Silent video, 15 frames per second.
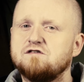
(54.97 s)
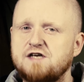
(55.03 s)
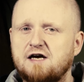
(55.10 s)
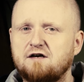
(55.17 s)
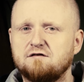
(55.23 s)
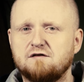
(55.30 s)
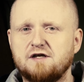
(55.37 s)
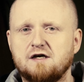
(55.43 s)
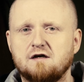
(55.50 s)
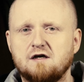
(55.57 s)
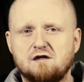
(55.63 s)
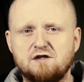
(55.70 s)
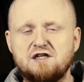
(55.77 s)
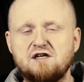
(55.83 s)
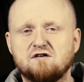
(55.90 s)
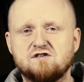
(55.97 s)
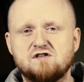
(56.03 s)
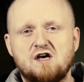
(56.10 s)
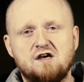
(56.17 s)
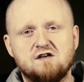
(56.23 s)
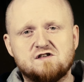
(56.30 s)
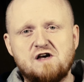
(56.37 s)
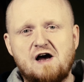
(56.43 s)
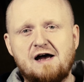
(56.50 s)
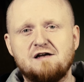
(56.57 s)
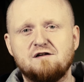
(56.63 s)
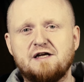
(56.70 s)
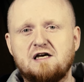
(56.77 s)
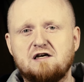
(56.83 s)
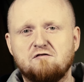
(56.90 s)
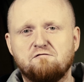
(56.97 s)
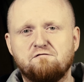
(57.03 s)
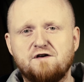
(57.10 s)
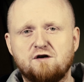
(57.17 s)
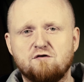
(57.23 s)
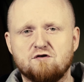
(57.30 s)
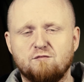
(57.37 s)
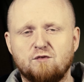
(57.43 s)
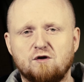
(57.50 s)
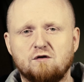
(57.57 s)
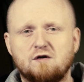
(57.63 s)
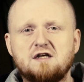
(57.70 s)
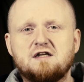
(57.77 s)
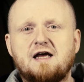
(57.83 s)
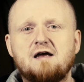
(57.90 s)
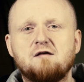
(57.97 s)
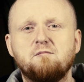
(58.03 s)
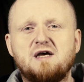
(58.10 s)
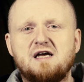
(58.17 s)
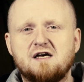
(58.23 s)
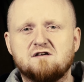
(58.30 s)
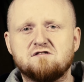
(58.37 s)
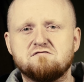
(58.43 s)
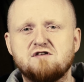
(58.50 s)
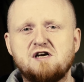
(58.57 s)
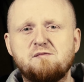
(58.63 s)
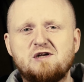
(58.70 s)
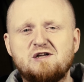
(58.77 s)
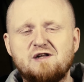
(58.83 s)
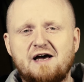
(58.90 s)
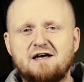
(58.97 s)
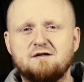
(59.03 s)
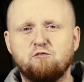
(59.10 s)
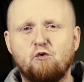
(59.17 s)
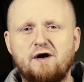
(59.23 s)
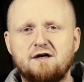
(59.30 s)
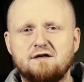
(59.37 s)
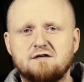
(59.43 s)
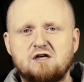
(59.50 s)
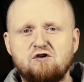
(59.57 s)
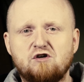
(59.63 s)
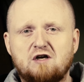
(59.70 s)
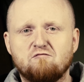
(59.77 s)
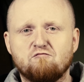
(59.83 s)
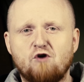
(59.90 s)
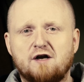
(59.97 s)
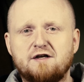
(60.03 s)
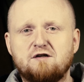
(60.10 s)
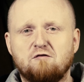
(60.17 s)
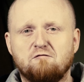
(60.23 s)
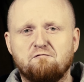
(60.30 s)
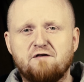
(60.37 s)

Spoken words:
Secondly, Linux is highly configurable. It can be extremely lightweight. You can run it on